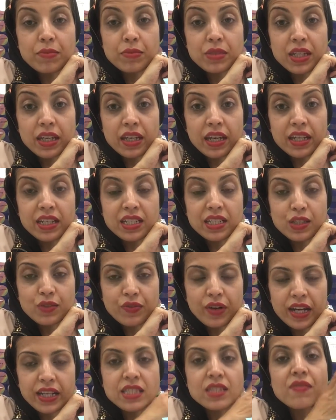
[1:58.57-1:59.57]
Dink and his
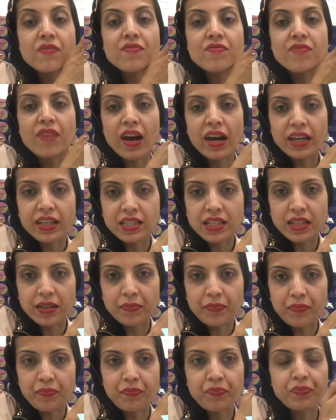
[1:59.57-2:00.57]
friends, find him,
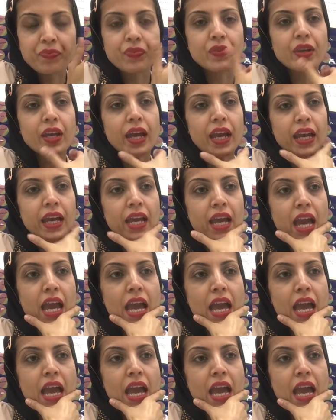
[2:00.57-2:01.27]
okay?